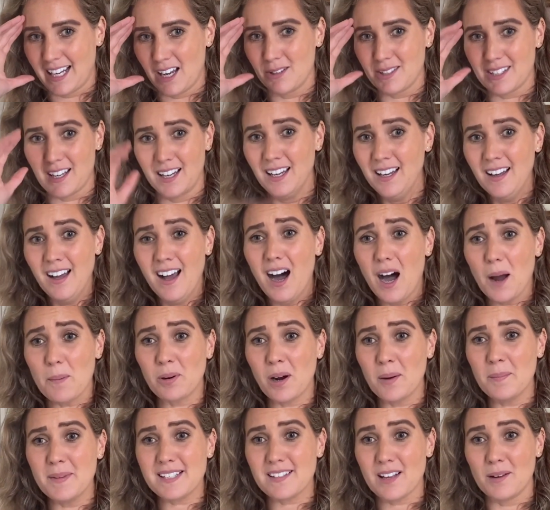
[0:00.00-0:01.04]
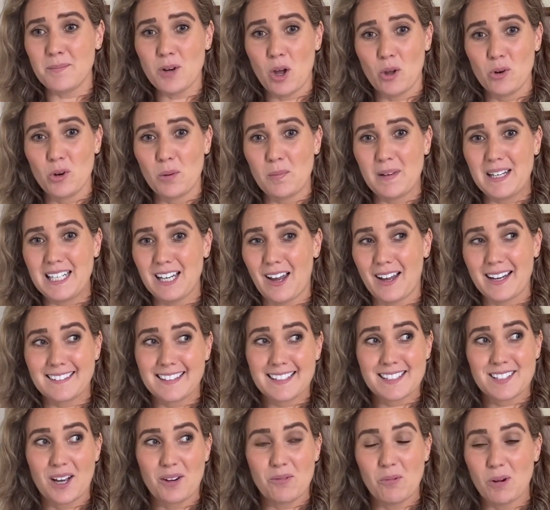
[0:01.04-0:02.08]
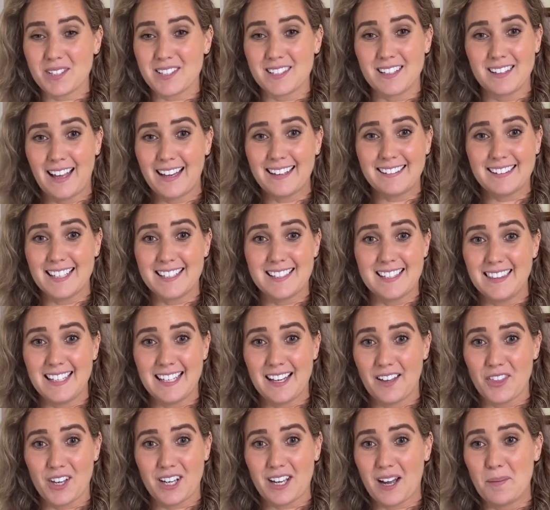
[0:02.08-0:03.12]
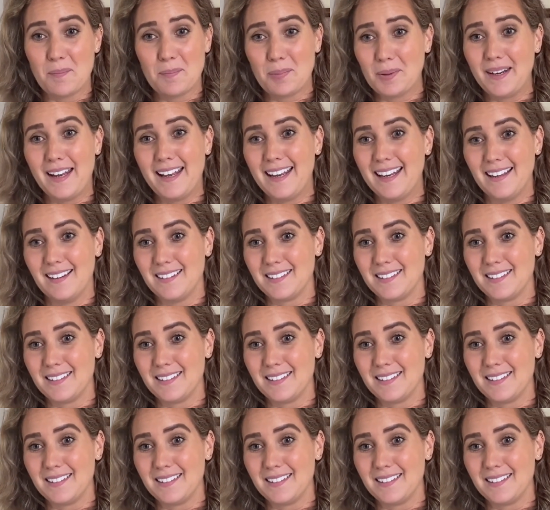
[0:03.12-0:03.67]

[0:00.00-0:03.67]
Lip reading: I was like, I promise I'm not normally like this, I wasn't like this in the other company.